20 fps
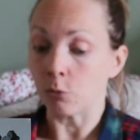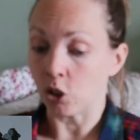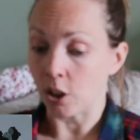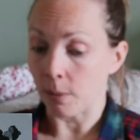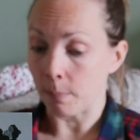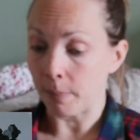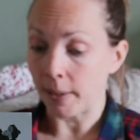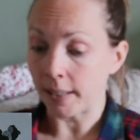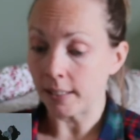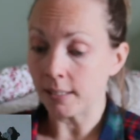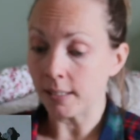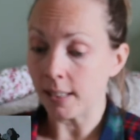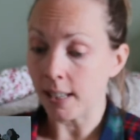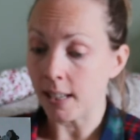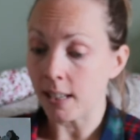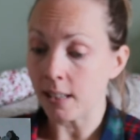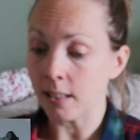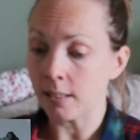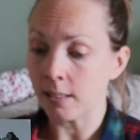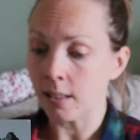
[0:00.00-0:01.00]

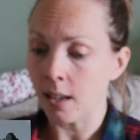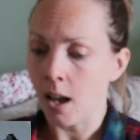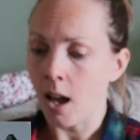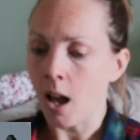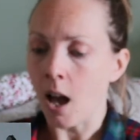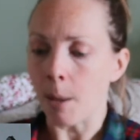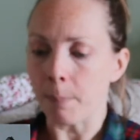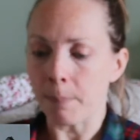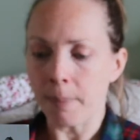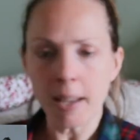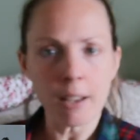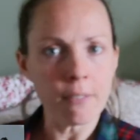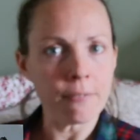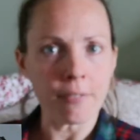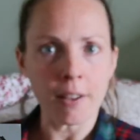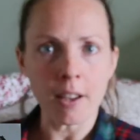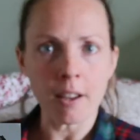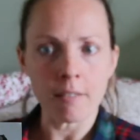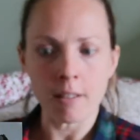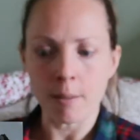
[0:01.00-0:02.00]
chimpanzees, a big
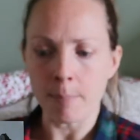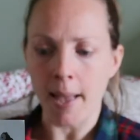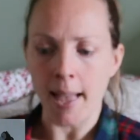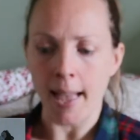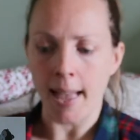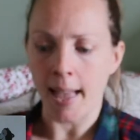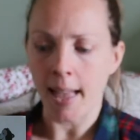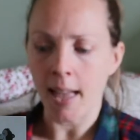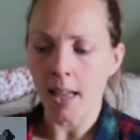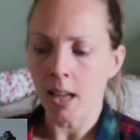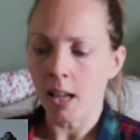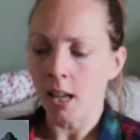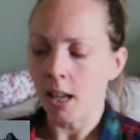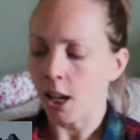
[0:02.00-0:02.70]
furry bear,